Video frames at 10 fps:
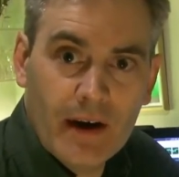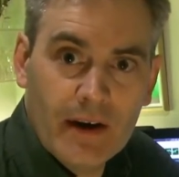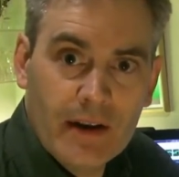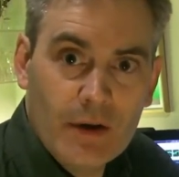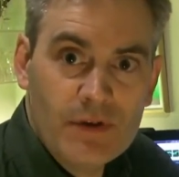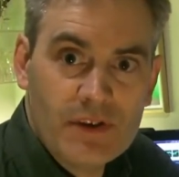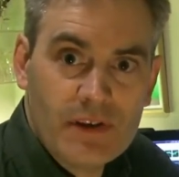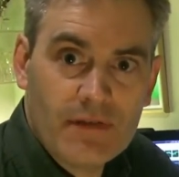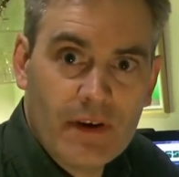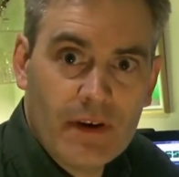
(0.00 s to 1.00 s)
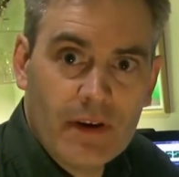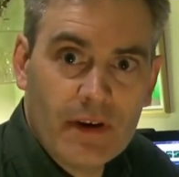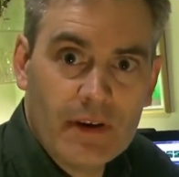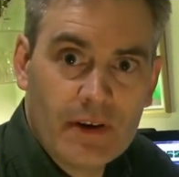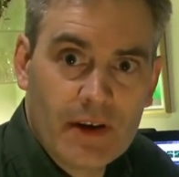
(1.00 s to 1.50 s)
he loses his father,
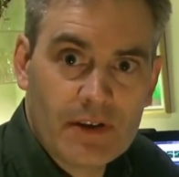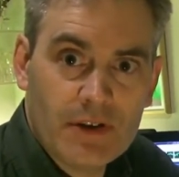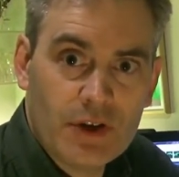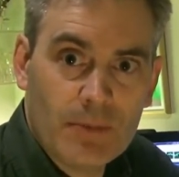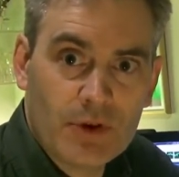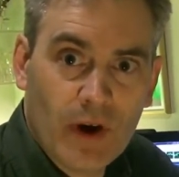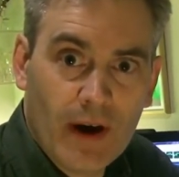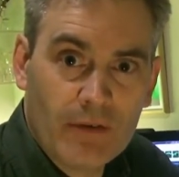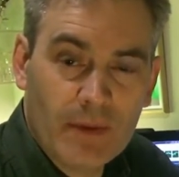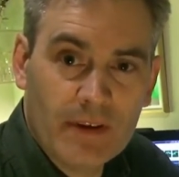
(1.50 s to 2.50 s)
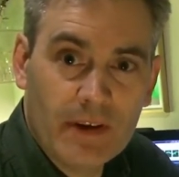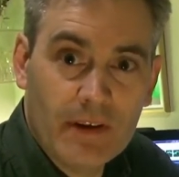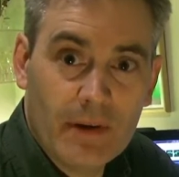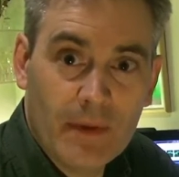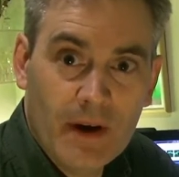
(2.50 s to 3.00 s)
gets his ship shot out from underneath
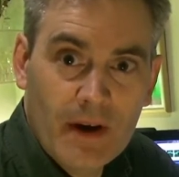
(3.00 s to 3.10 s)
him,